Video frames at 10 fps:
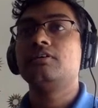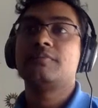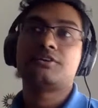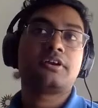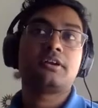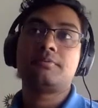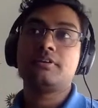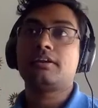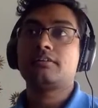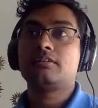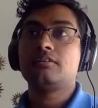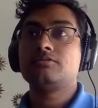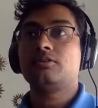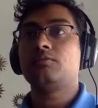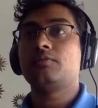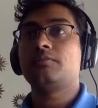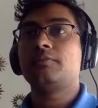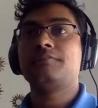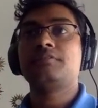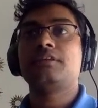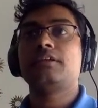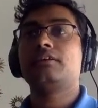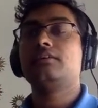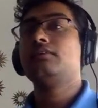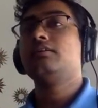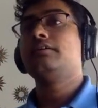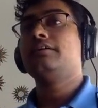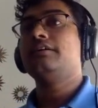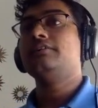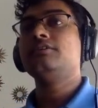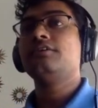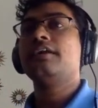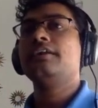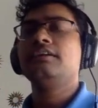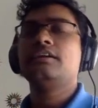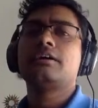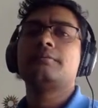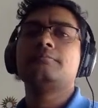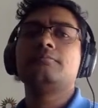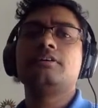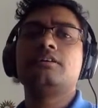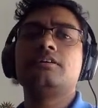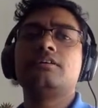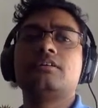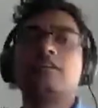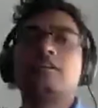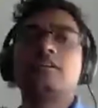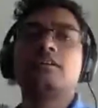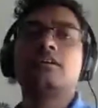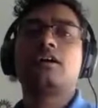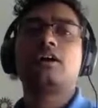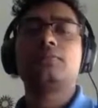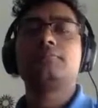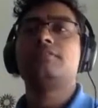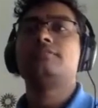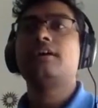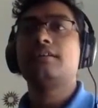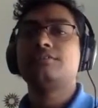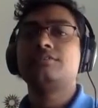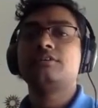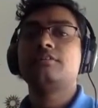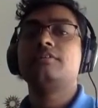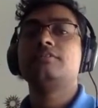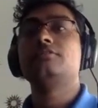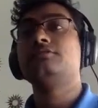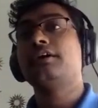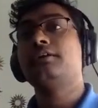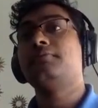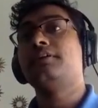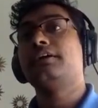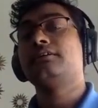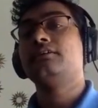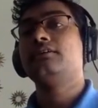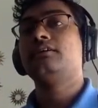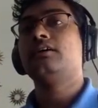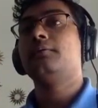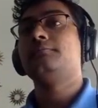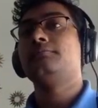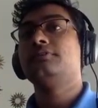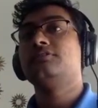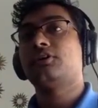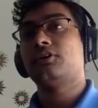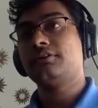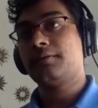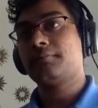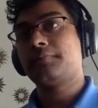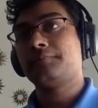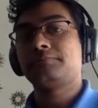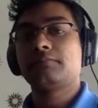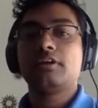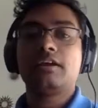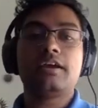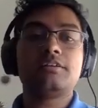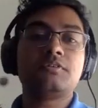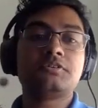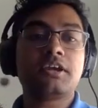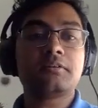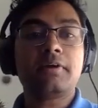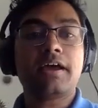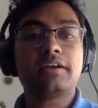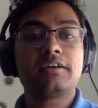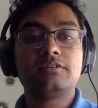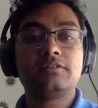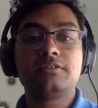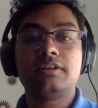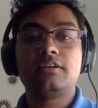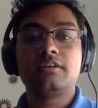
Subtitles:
we're trying to predict. So we have to think, is there any column that's not necessary to try to predict the star type? And if we check back to the